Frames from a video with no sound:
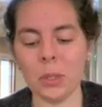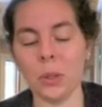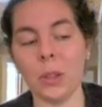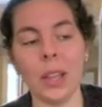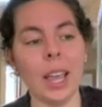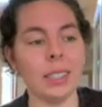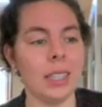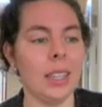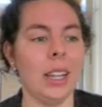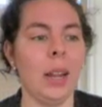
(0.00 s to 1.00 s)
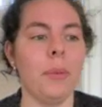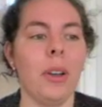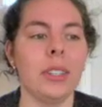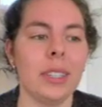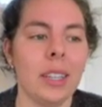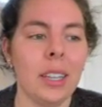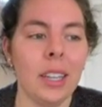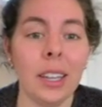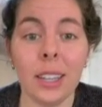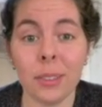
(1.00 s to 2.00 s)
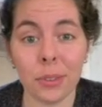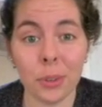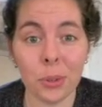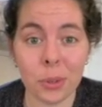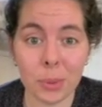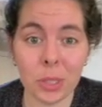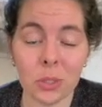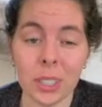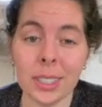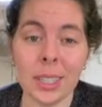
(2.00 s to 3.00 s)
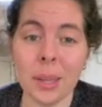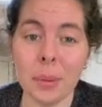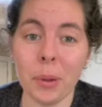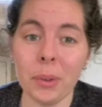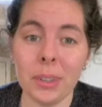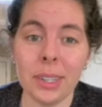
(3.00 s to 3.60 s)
So the last thing that I want is for you to be stressing about